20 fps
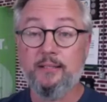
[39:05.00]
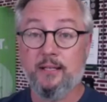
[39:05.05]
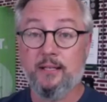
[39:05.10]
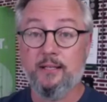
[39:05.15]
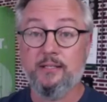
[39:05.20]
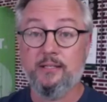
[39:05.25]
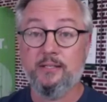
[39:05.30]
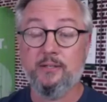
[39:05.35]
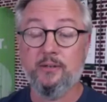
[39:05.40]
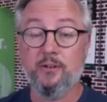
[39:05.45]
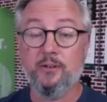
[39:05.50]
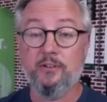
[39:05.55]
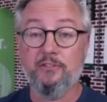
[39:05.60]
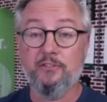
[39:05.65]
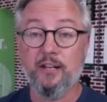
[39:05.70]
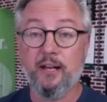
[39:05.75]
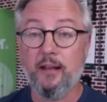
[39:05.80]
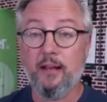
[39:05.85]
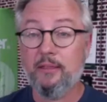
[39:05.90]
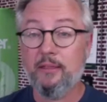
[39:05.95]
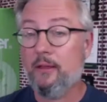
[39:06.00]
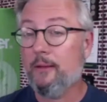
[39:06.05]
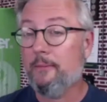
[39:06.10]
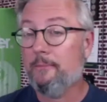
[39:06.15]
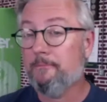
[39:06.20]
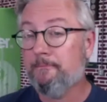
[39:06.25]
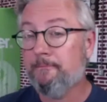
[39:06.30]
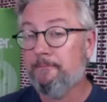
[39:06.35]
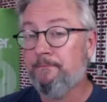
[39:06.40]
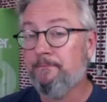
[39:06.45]
I served and I thought,
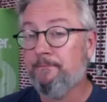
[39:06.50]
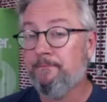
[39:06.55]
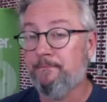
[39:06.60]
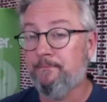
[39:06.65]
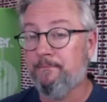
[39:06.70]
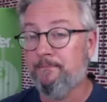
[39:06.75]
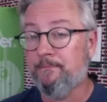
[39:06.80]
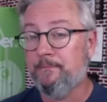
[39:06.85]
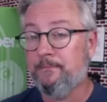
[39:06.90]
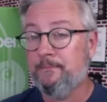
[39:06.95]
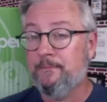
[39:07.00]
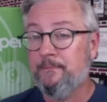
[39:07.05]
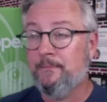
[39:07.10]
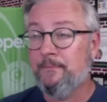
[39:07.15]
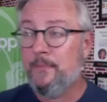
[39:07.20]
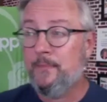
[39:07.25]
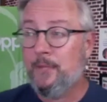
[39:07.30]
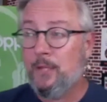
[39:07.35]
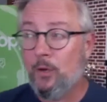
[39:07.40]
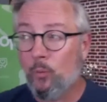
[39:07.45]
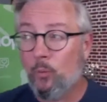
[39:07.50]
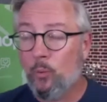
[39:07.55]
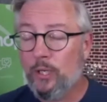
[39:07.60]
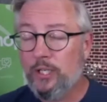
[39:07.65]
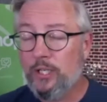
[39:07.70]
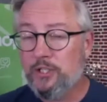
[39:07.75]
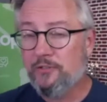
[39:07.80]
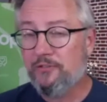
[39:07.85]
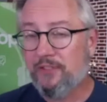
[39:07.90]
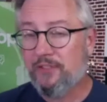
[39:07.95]
hmm,
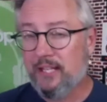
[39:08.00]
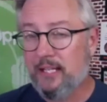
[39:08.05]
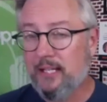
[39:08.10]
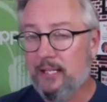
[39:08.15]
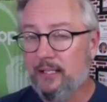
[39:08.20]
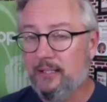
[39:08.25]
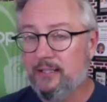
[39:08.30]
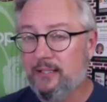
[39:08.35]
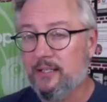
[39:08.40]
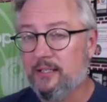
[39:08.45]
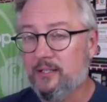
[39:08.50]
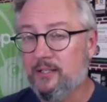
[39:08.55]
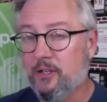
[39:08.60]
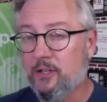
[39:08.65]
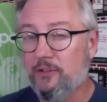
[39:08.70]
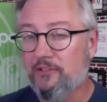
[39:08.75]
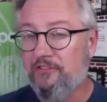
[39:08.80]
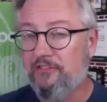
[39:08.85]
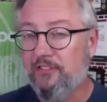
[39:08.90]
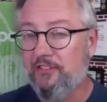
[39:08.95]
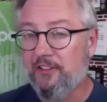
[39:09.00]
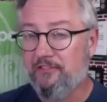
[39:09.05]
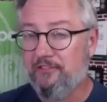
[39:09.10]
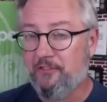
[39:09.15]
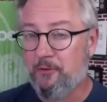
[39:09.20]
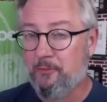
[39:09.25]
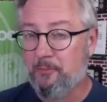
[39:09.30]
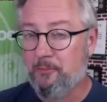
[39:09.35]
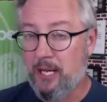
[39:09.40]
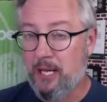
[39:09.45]
which of these is a good fit
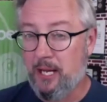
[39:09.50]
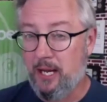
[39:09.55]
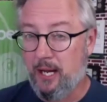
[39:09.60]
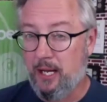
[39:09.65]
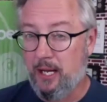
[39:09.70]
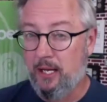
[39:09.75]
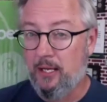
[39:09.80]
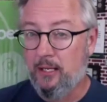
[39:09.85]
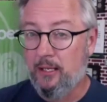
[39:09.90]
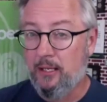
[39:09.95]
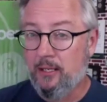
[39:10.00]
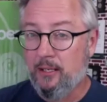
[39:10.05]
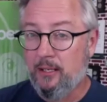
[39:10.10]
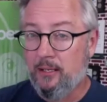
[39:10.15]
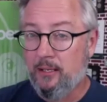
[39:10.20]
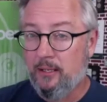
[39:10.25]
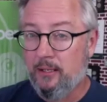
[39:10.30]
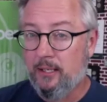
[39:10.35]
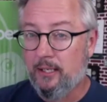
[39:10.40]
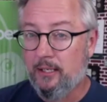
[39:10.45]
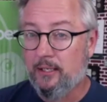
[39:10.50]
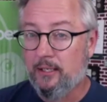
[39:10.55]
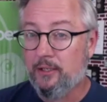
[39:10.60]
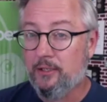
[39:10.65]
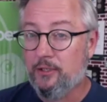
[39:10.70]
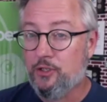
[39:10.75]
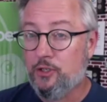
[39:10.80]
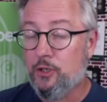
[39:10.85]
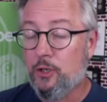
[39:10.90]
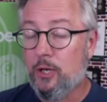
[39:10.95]
for me? Like,
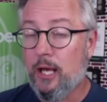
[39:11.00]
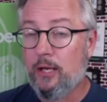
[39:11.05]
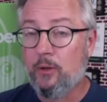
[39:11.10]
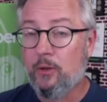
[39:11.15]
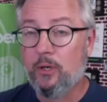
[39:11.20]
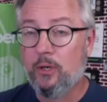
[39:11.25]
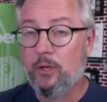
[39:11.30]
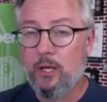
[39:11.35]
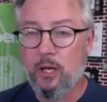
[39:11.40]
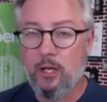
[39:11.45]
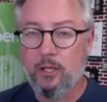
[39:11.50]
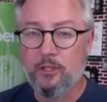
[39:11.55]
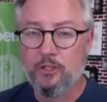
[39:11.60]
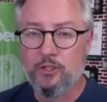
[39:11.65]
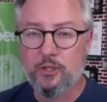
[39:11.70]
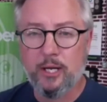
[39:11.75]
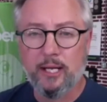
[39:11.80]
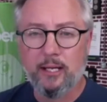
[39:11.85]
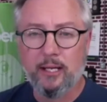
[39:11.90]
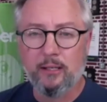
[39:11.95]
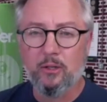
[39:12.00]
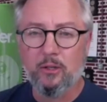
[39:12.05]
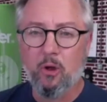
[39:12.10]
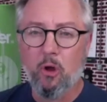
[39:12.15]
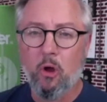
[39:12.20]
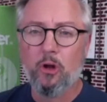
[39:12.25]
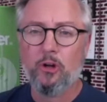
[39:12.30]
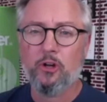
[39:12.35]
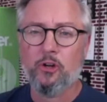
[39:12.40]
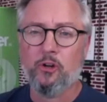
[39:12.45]
should I go to college? Should I get a
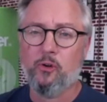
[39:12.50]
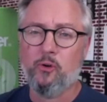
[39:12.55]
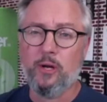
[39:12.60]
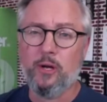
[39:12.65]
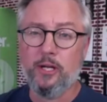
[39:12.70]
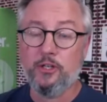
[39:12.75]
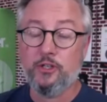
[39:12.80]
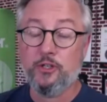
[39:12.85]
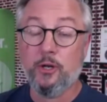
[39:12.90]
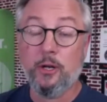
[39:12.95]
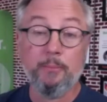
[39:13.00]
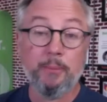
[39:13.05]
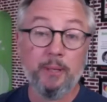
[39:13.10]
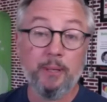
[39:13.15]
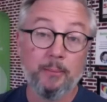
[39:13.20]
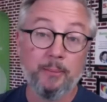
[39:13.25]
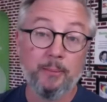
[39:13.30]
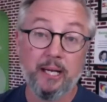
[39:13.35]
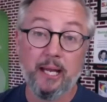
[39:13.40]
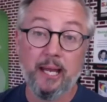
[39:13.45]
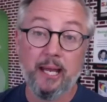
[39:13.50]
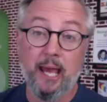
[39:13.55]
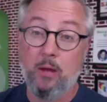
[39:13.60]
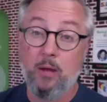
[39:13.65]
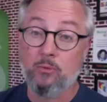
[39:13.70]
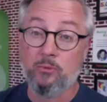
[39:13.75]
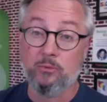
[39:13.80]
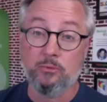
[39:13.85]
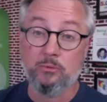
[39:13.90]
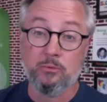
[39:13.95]
law degree? Should I become an
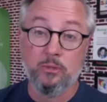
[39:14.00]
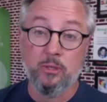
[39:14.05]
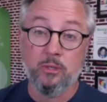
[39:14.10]
accountant?